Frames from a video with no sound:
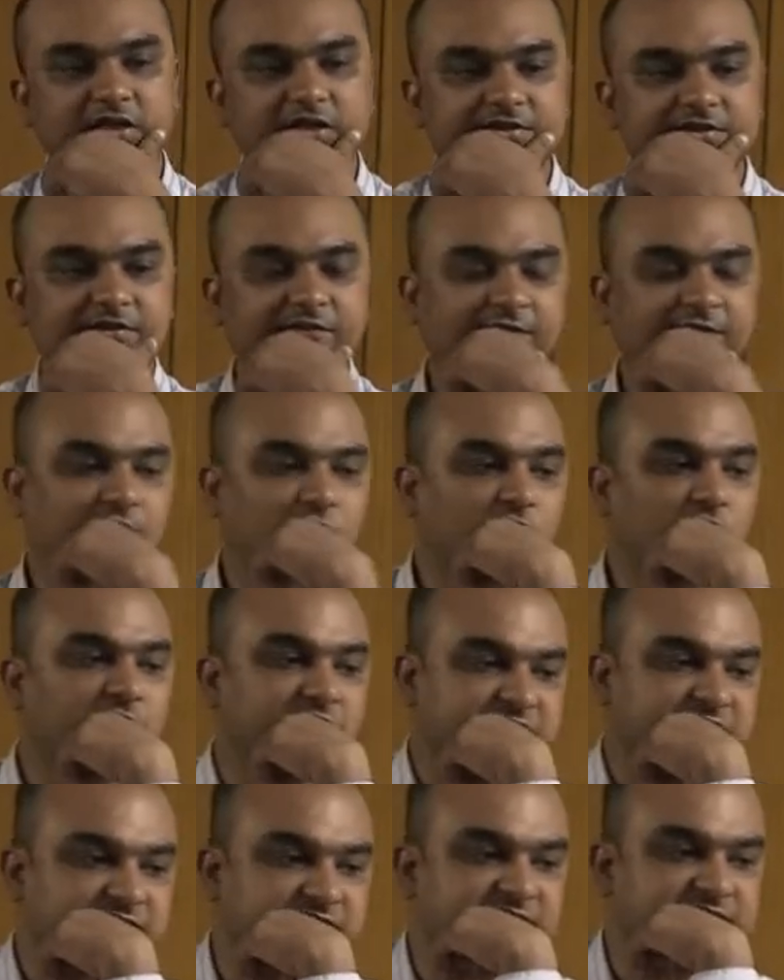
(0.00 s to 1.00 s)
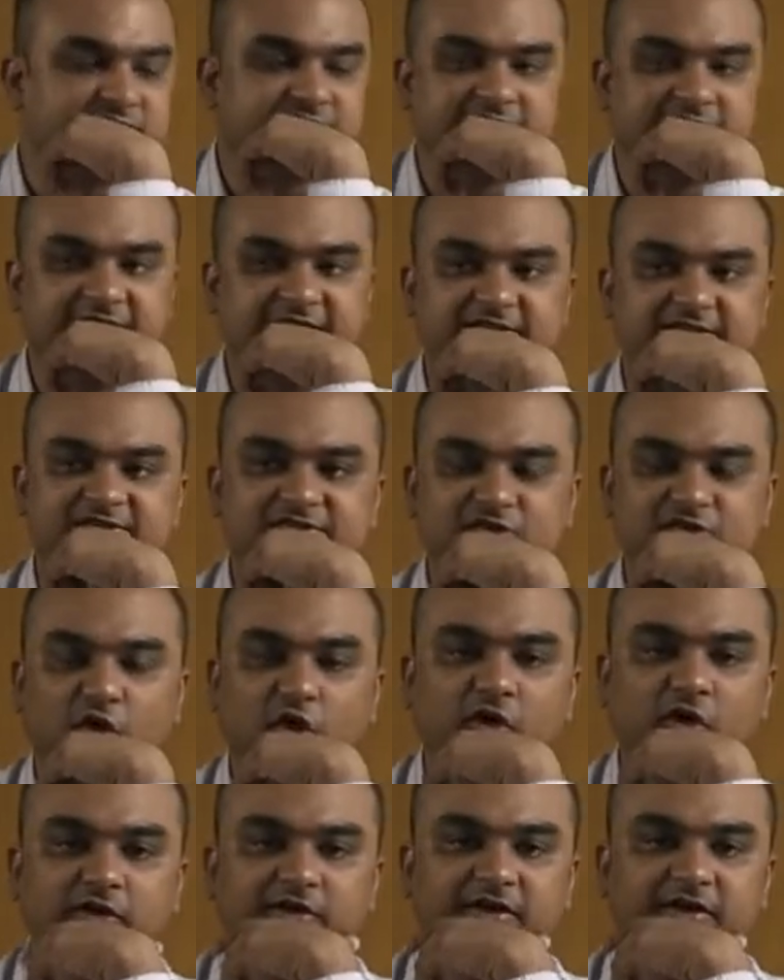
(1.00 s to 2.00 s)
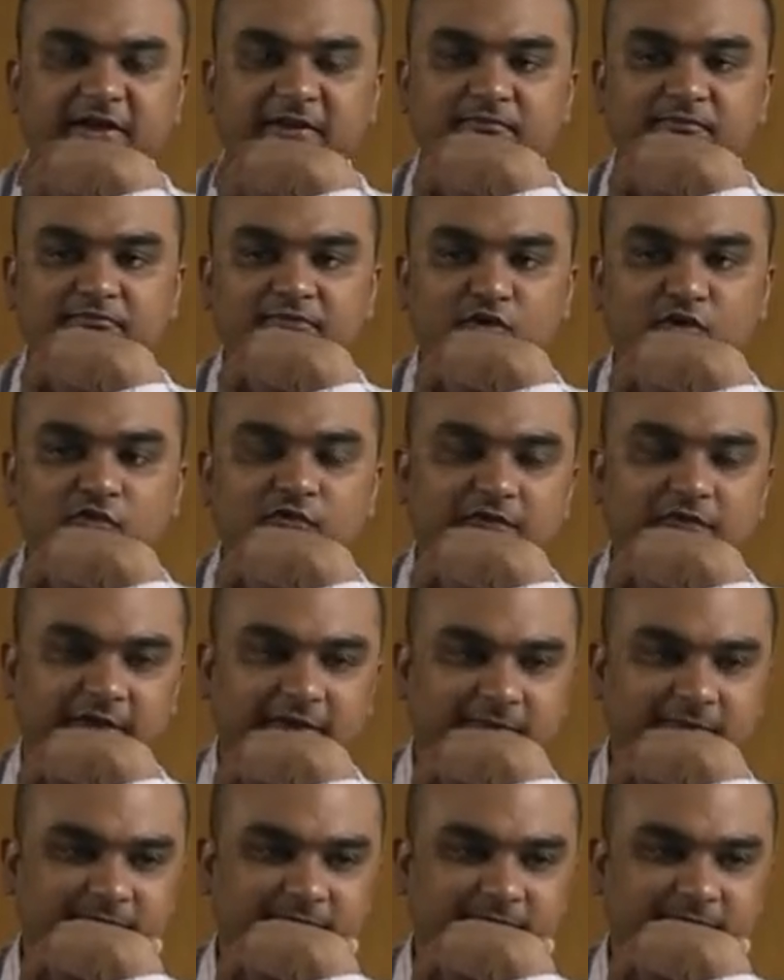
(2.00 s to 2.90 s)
focus is on improving